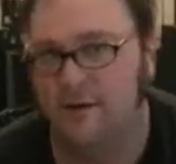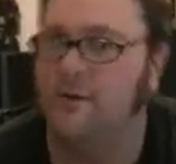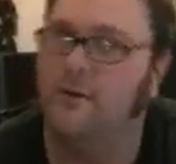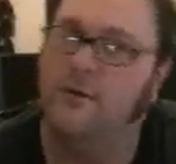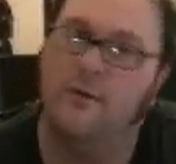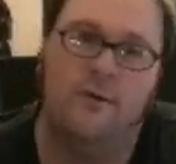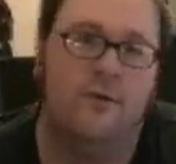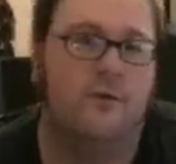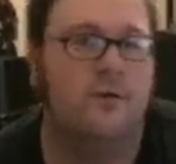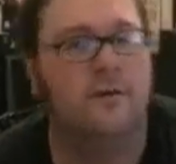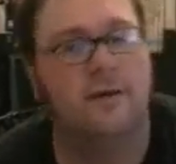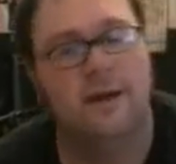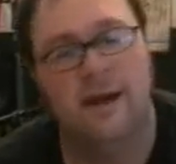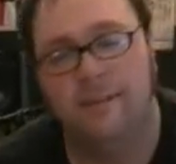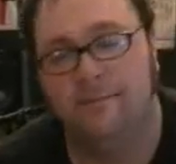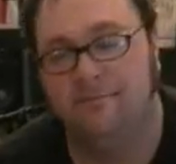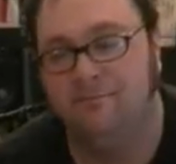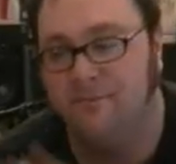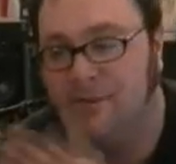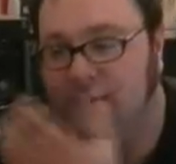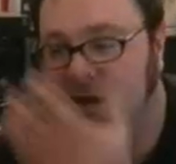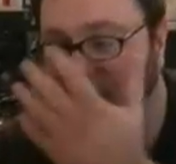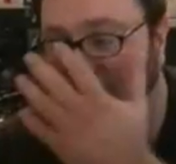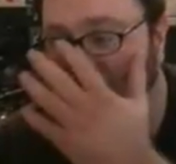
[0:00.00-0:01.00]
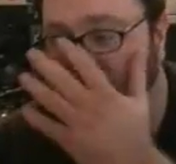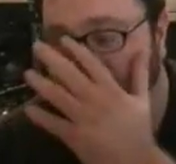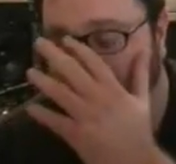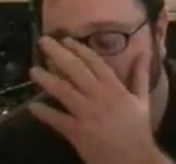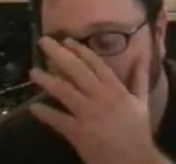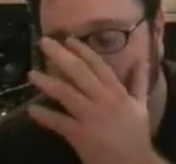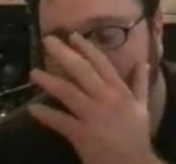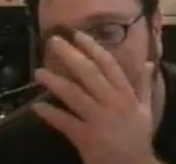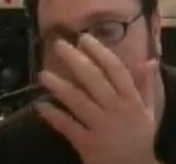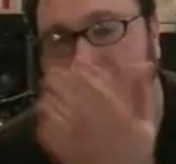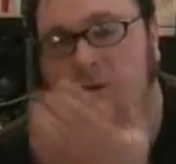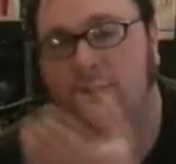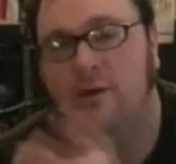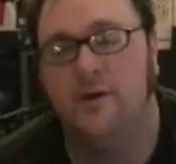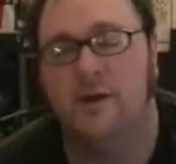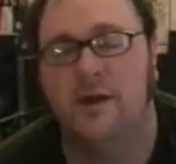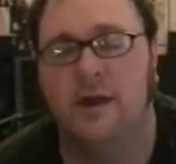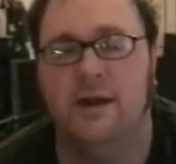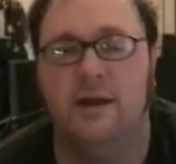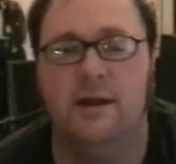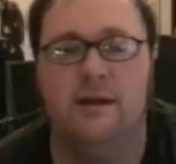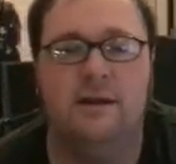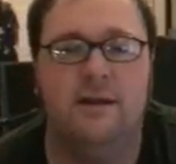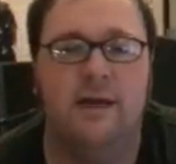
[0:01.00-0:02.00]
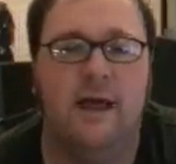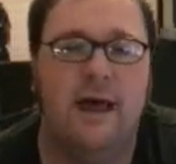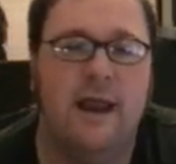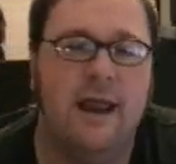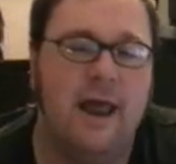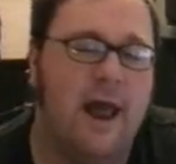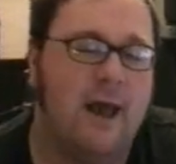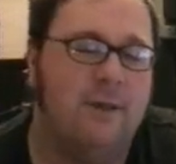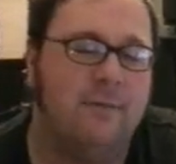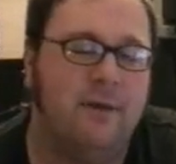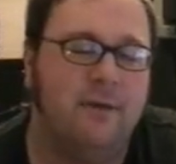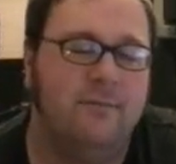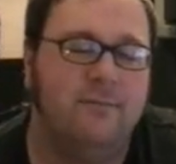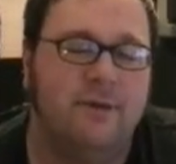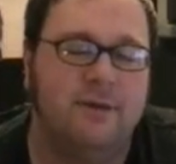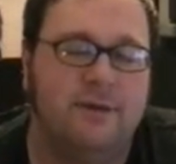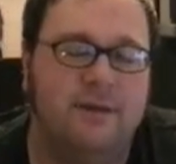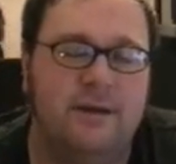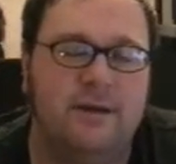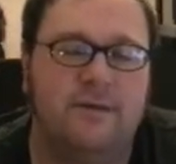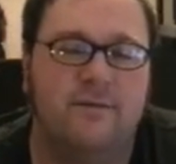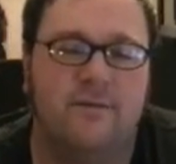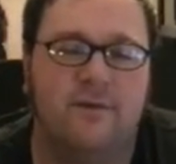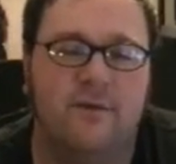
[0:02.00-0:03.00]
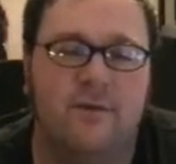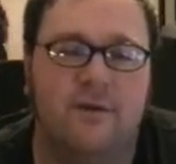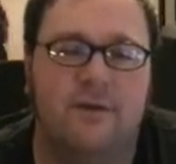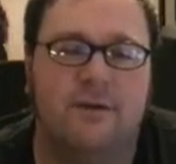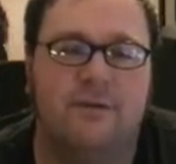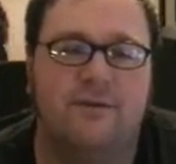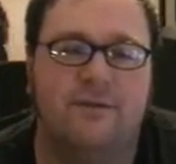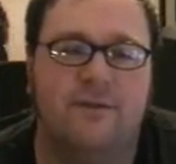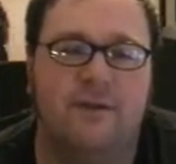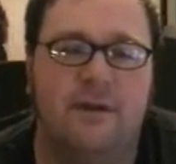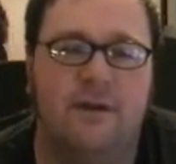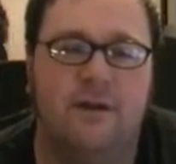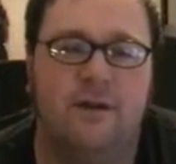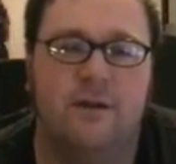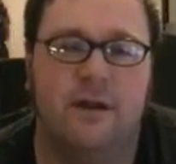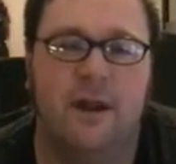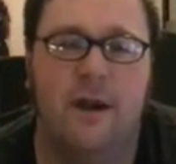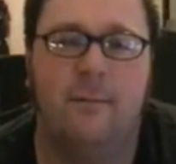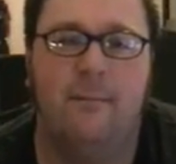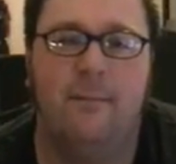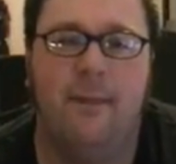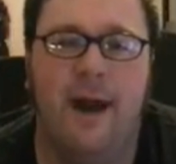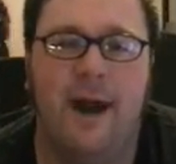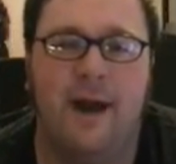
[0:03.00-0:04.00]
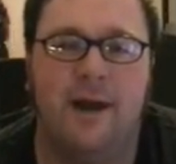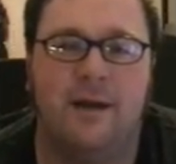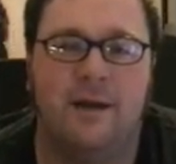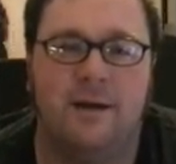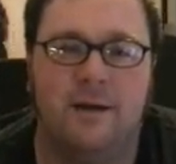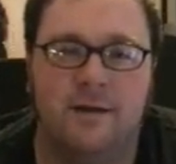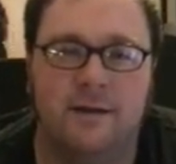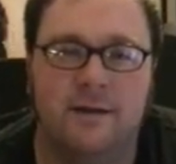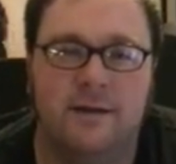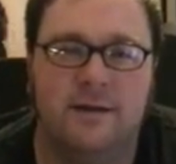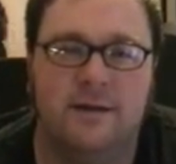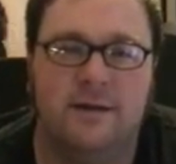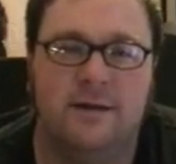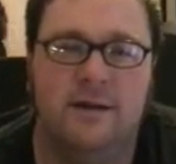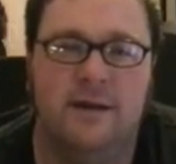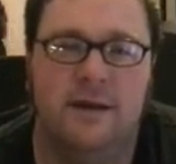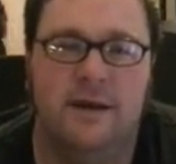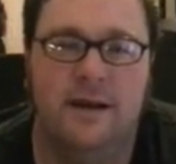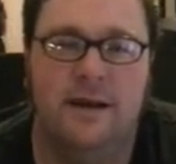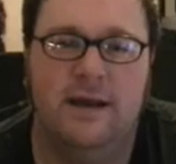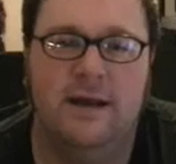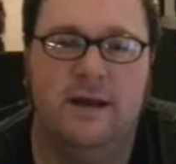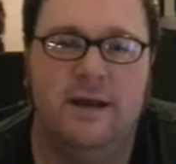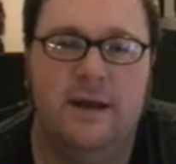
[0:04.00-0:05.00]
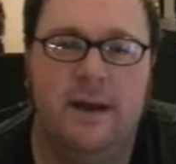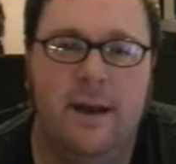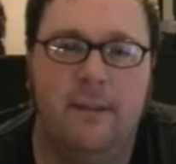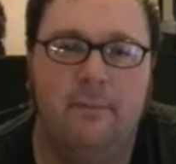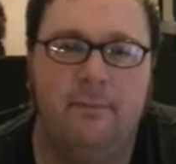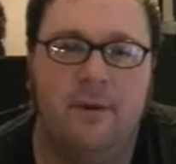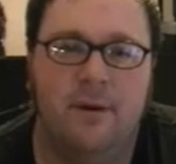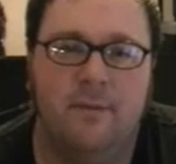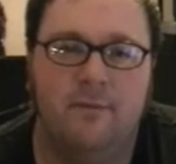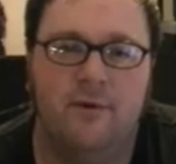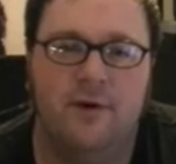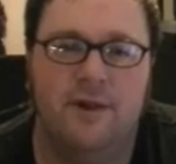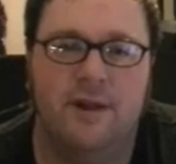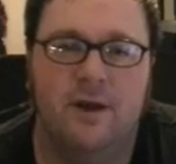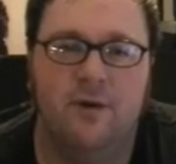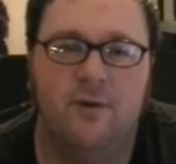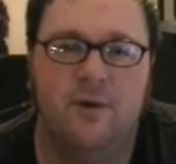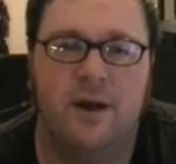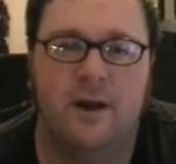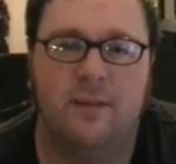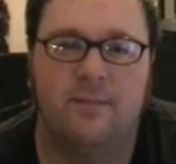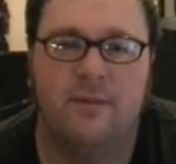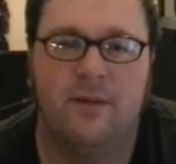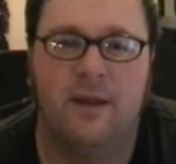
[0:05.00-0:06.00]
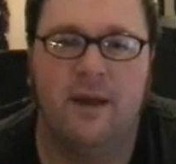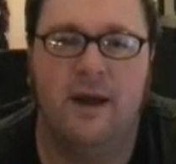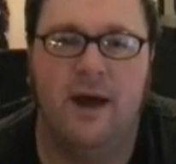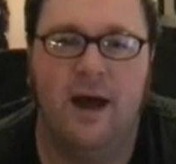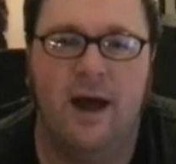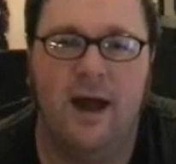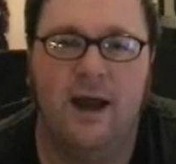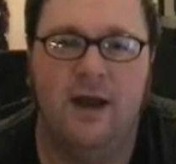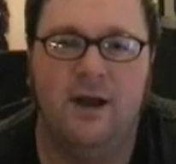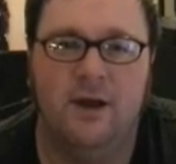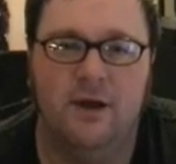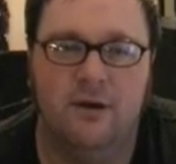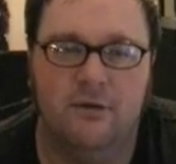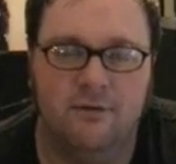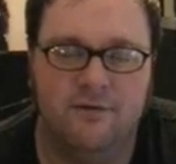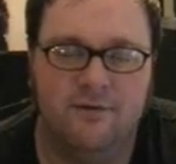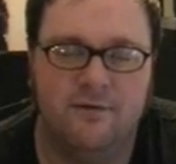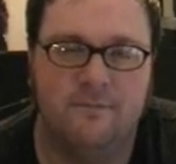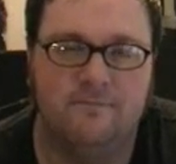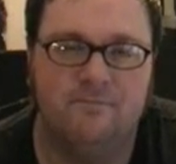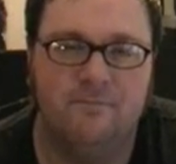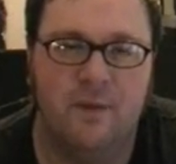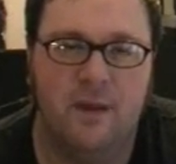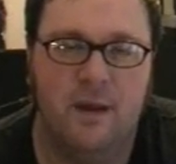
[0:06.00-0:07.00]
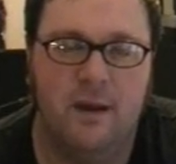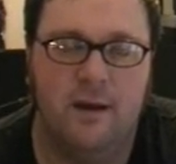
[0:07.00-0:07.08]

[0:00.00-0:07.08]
your whole lip. And so they'll get into that habit, but then of course it'll come back and nip them when they want to play high notes,